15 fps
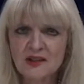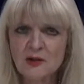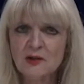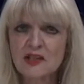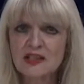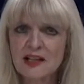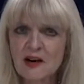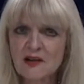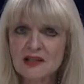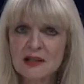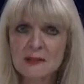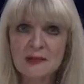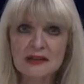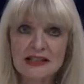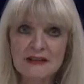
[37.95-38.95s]
you scarcely
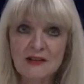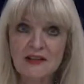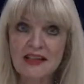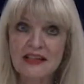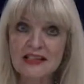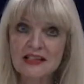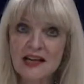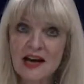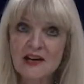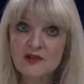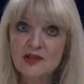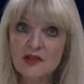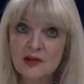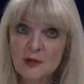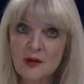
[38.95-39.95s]
believe that the entire
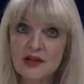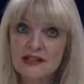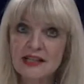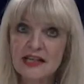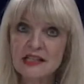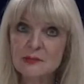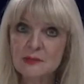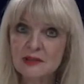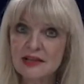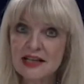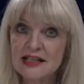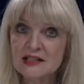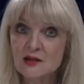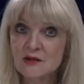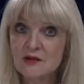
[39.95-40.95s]
story takes
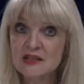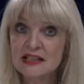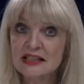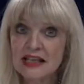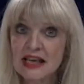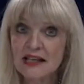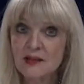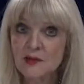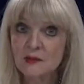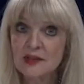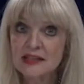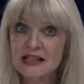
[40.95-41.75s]
place over a scant 3